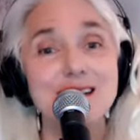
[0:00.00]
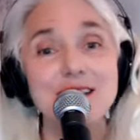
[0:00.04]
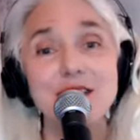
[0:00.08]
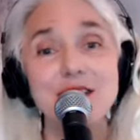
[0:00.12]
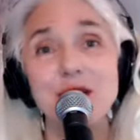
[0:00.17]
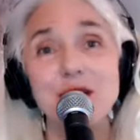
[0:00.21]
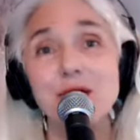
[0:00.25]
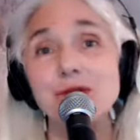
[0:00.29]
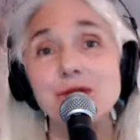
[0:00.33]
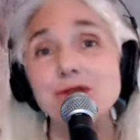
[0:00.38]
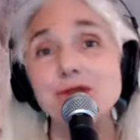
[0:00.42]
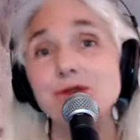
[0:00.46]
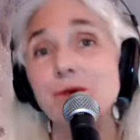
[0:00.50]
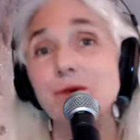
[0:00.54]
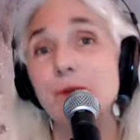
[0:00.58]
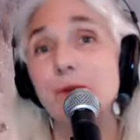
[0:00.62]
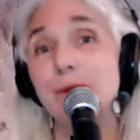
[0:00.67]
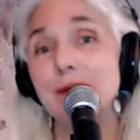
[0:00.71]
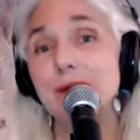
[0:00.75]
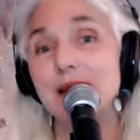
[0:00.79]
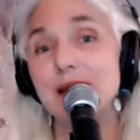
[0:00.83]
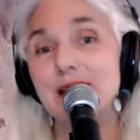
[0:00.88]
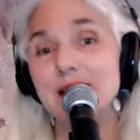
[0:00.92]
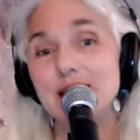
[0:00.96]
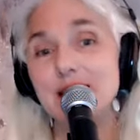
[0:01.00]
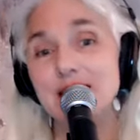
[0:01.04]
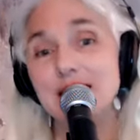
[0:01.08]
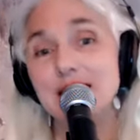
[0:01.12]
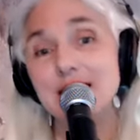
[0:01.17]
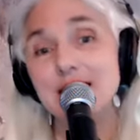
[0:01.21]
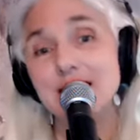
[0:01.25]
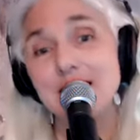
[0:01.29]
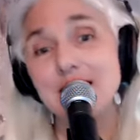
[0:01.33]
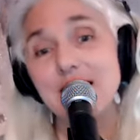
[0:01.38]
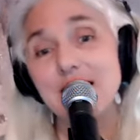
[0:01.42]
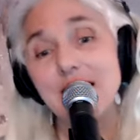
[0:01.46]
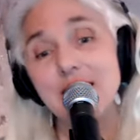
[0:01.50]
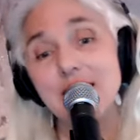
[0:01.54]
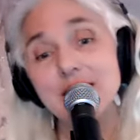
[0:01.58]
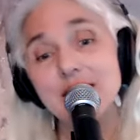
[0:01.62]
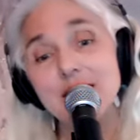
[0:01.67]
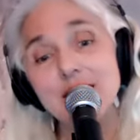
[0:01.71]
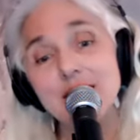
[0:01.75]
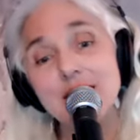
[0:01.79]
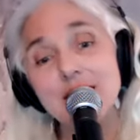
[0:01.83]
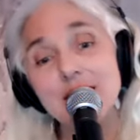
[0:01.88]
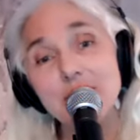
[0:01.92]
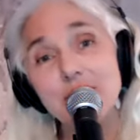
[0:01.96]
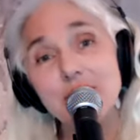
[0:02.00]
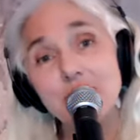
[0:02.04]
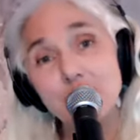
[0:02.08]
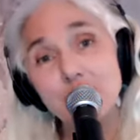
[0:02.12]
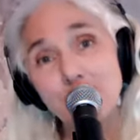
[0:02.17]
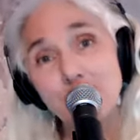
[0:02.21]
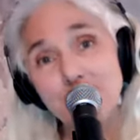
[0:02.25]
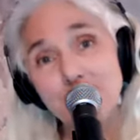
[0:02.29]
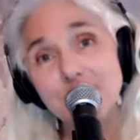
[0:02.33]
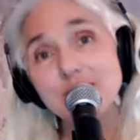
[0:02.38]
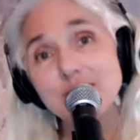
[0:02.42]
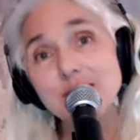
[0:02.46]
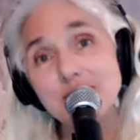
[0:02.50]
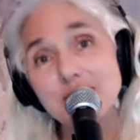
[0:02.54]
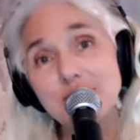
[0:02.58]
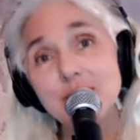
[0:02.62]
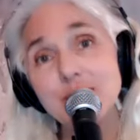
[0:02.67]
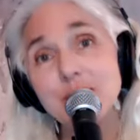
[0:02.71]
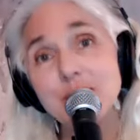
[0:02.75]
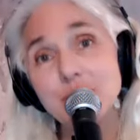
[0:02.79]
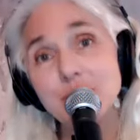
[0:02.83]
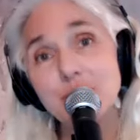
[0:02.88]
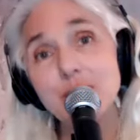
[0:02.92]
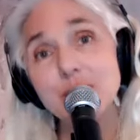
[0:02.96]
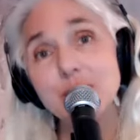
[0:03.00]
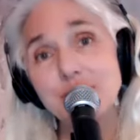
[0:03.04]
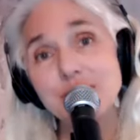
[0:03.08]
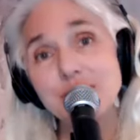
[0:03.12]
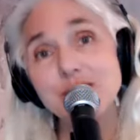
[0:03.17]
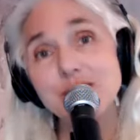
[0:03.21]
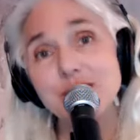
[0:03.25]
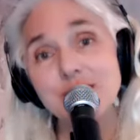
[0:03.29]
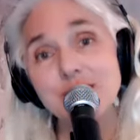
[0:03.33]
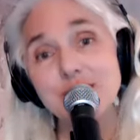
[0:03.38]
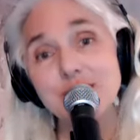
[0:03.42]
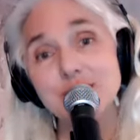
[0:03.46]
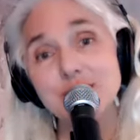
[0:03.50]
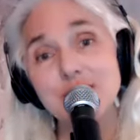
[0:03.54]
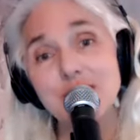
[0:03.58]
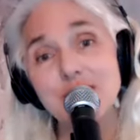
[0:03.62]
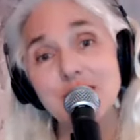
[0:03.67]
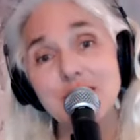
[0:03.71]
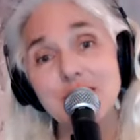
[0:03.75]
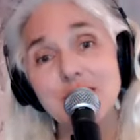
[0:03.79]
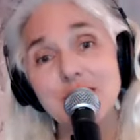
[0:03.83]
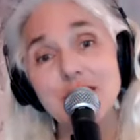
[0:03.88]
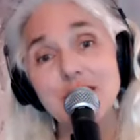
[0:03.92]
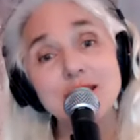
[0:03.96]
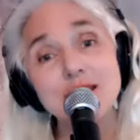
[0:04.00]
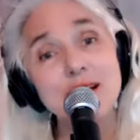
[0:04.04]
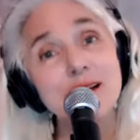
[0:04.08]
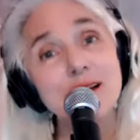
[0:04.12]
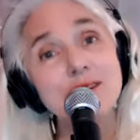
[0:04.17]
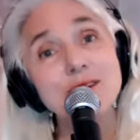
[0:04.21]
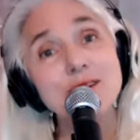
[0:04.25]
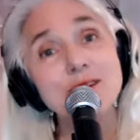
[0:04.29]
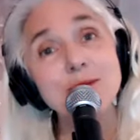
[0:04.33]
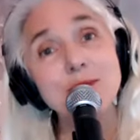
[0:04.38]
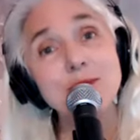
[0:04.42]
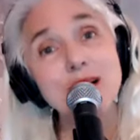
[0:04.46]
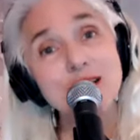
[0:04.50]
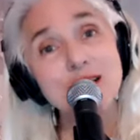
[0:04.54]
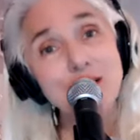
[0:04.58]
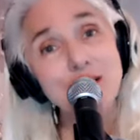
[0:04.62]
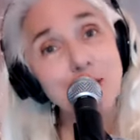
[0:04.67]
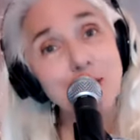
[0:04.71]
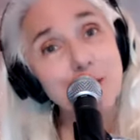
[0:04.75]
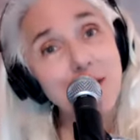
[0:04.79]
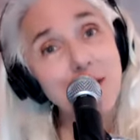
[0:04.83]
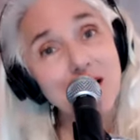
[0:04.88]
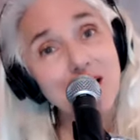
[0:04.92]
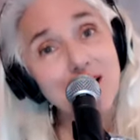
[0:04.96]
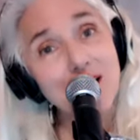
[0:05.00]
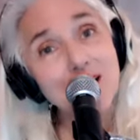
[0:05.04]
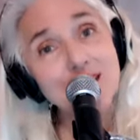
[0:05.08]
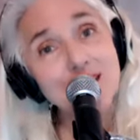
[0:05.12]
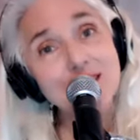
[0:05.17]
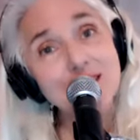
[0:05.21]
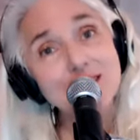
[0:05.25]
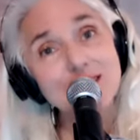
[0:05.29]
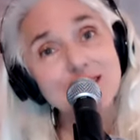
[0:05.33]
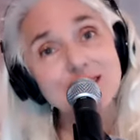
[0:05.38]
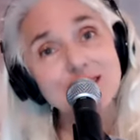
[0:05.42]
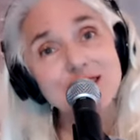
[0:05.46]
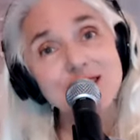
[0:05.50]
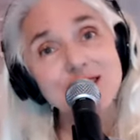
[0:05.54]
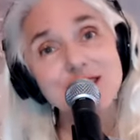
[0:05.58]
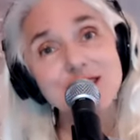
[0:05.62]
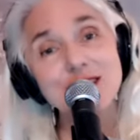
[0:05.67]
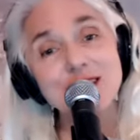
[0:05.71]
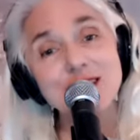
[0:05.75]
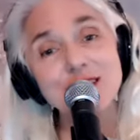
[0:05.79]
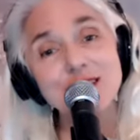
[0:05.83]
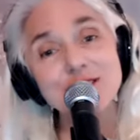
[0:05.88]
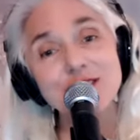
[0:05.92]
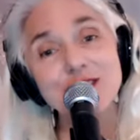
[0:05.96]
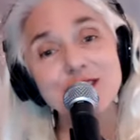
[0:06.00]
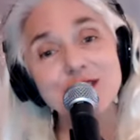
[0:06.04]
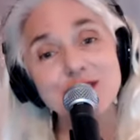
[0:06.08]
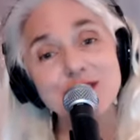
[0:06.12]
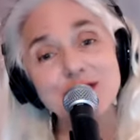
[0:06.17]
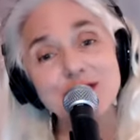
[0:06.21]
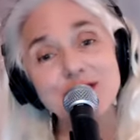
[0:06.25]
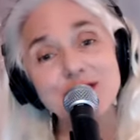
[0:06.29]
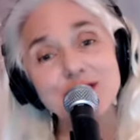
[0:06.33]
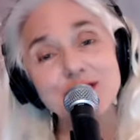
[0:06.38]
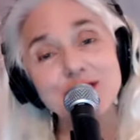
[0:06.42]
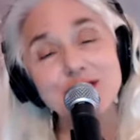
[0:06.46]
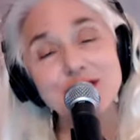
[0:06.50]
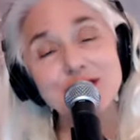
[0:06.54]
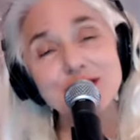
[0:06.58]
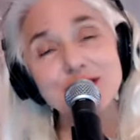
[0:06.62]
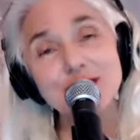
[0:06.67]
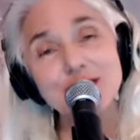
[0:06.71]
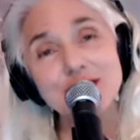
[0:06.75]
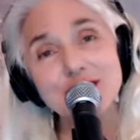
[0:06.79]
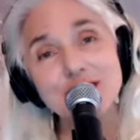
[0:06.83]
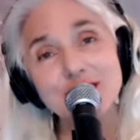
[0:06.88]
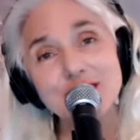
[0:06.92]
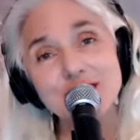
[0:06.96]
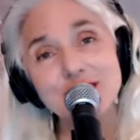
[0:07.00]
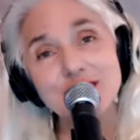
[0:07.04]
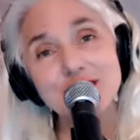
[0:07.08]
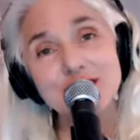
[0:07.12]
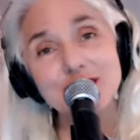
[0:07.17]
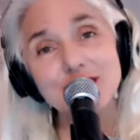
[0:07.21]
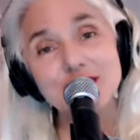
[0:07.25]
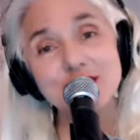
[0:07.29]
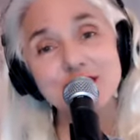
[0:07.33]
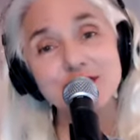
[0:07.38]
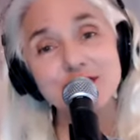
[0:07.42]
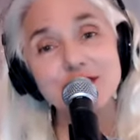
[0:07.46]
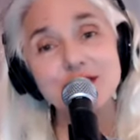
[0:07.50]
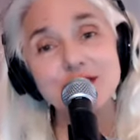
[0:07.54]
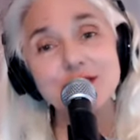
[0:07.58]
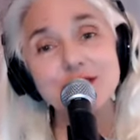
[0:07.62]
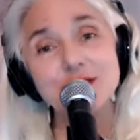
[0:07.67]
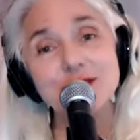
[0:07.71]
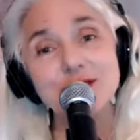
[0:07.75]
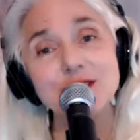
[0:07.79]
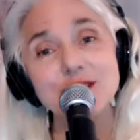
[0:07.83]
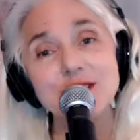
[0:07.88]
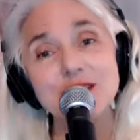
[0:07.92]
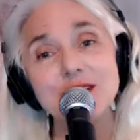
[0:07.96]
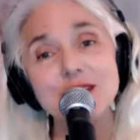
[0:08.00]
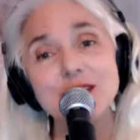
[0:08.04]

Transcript: There are so many. And then there are ones that are more recent. Anandamayi Ma. She lived in the early 1900s.